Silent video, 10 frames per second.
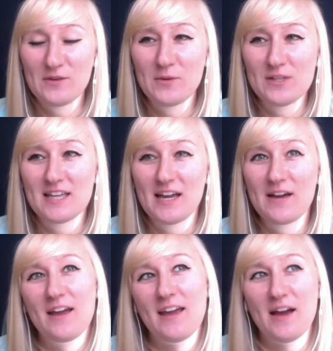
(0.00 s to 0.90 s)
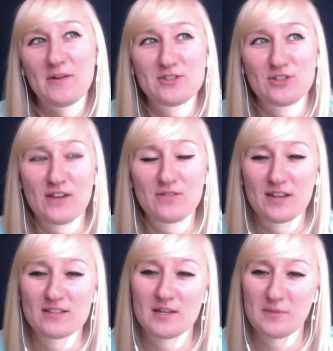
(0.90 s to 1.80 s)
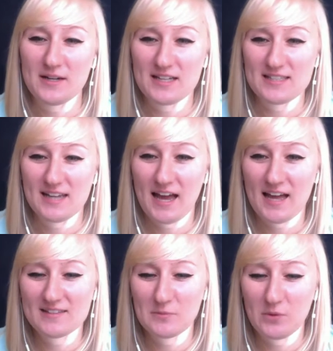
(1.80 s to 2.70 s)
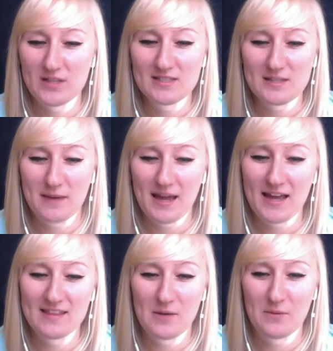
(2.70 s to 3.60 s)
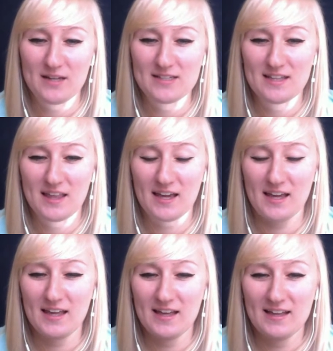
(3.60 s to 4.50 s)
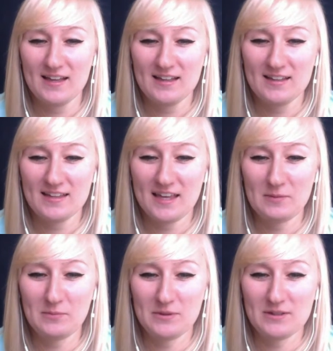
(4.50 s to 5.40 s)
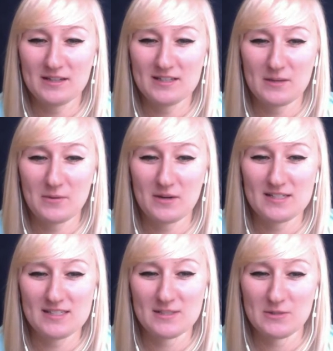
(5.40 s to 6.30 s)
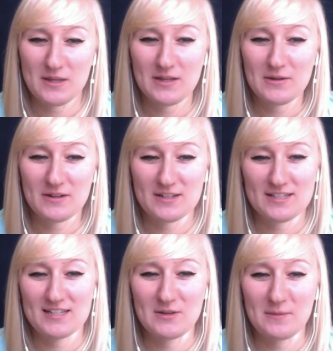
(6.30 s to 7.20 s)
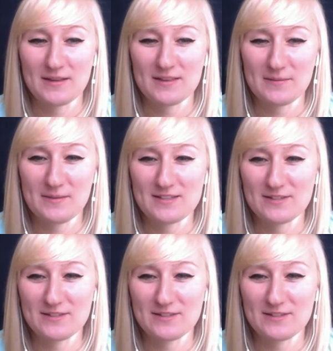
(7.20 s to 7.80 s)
points, like I always drive when I listen to podcasts, and I had some points in my head that I wanted to like keep because I wanted to tweet you or text you about them as soon